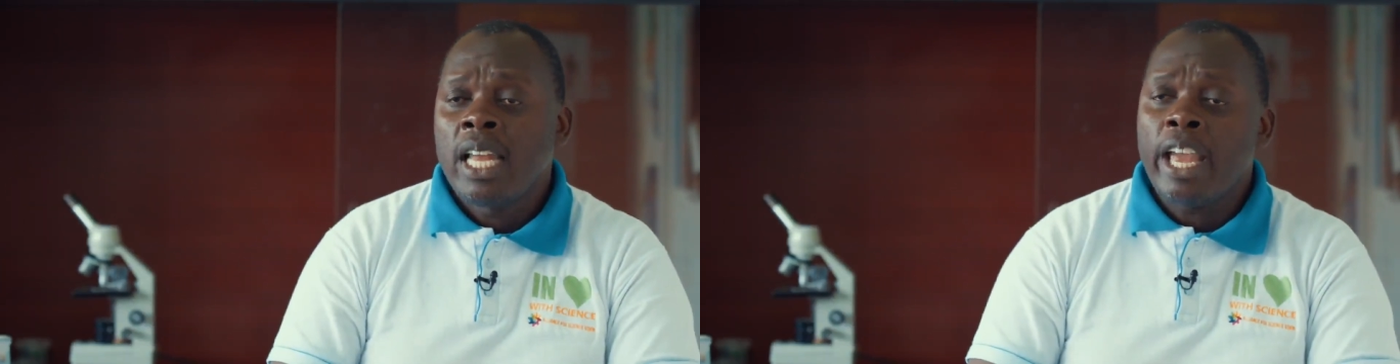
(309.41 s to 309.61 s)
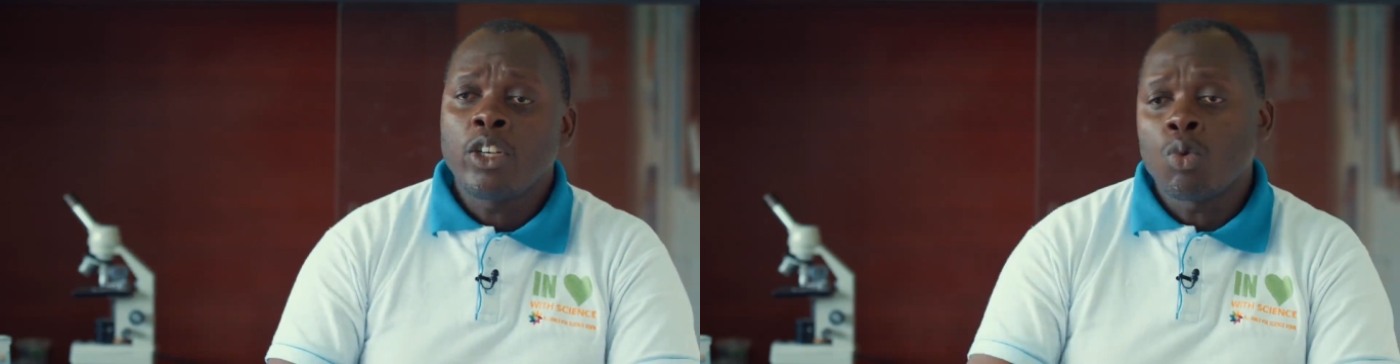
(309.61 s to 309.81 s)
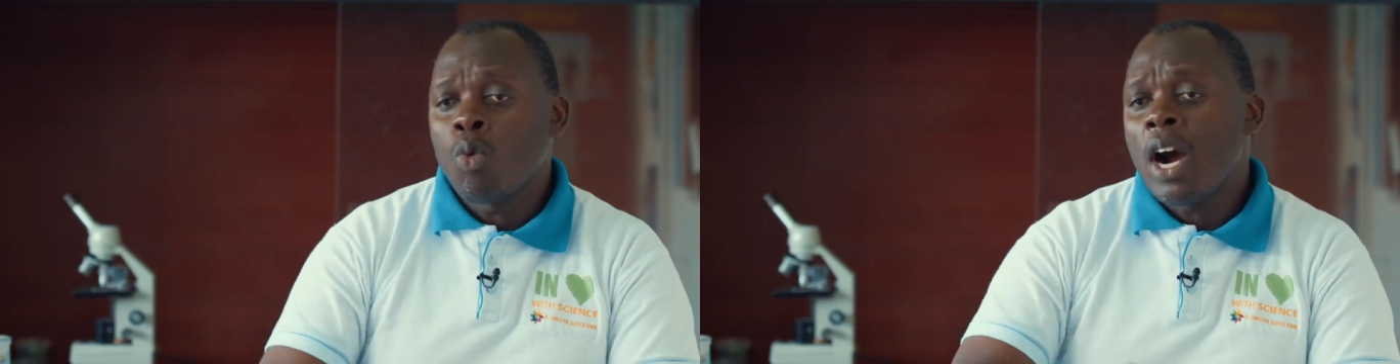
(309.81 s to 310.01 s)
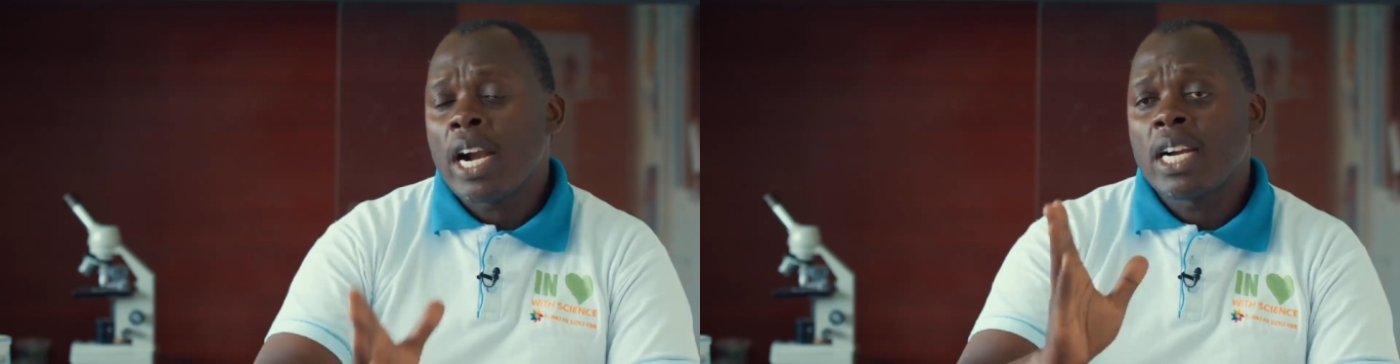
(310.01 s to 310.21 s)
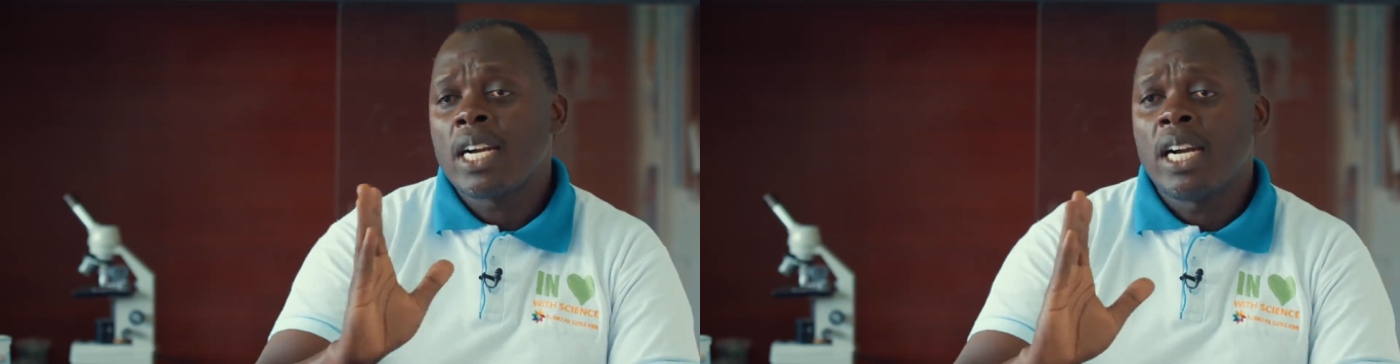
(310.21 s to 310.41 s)
and to
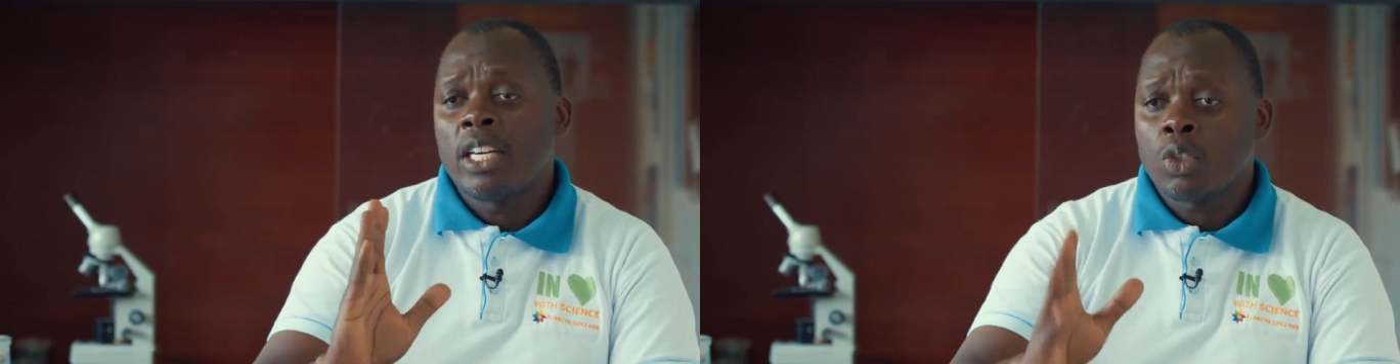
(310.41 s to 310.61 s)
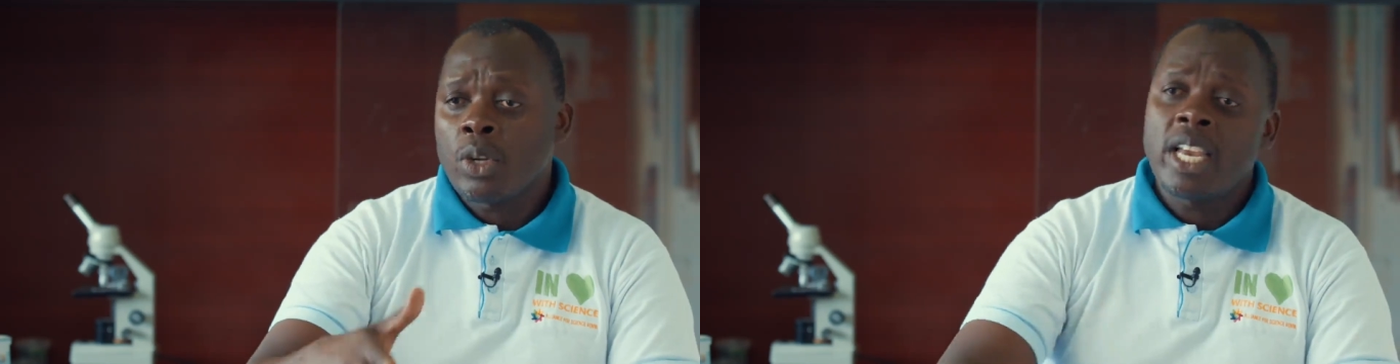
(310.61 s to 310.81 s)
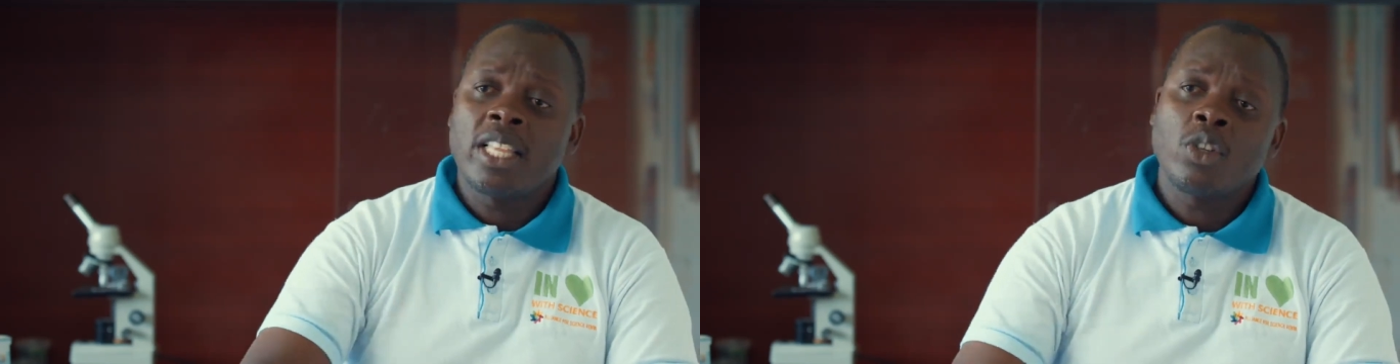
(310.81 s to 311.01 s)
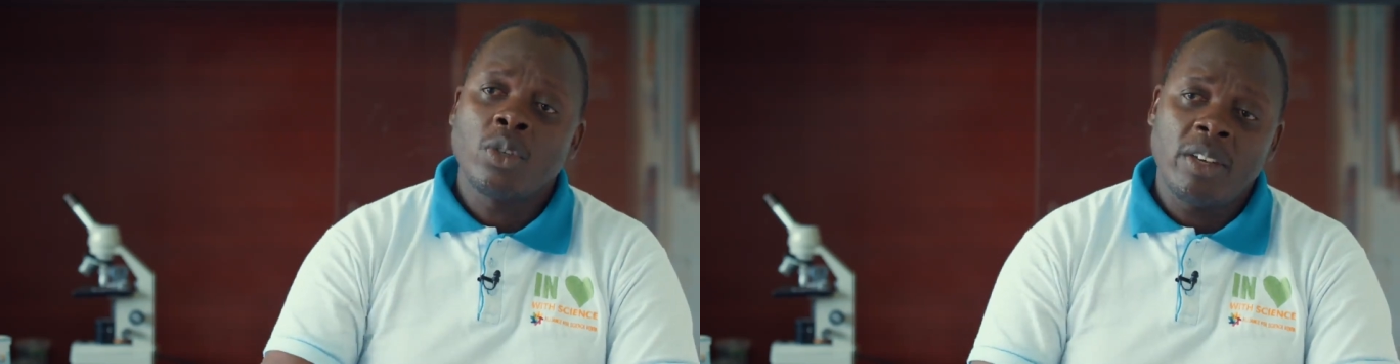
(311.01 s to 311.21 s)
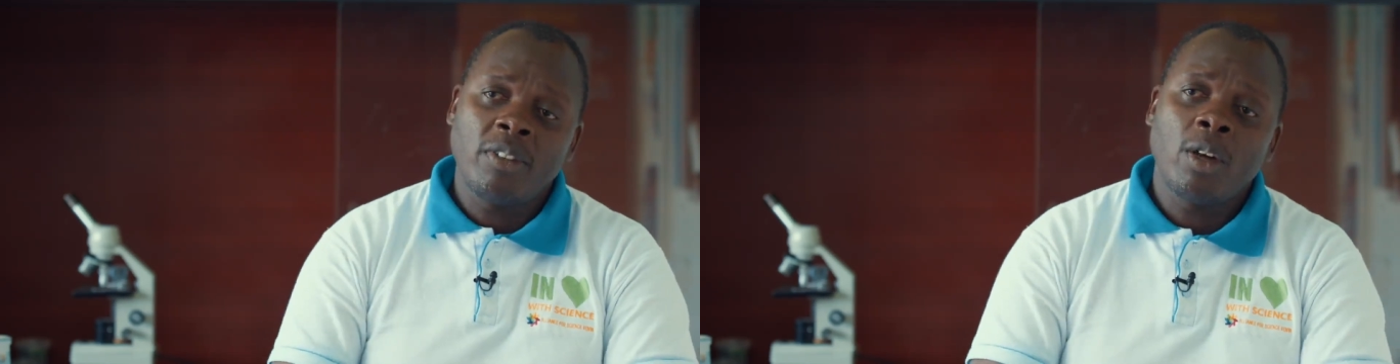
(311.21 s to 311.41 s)
work together to
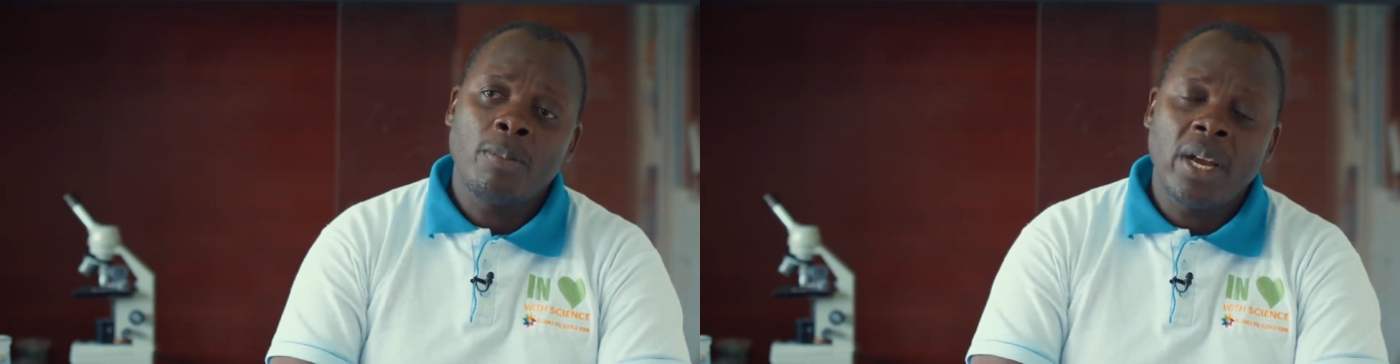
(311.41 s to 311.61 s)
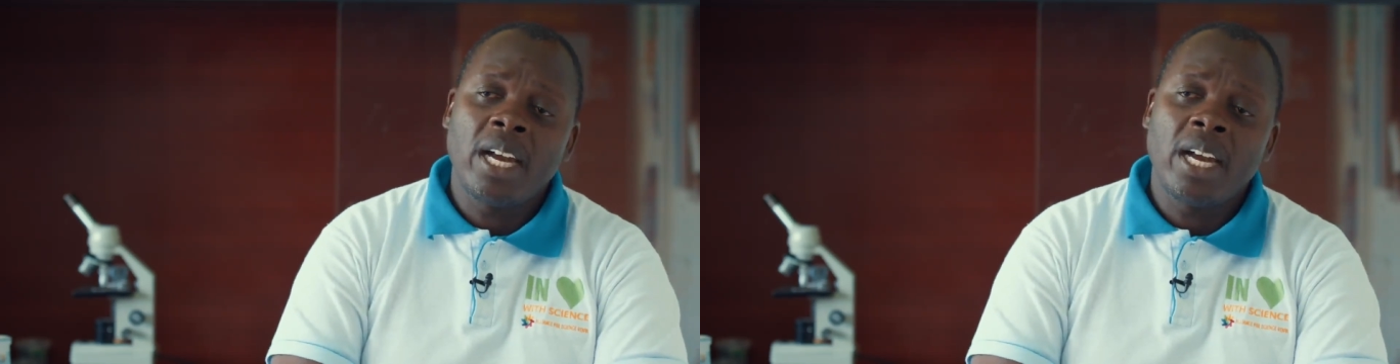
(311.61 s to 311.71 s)
develop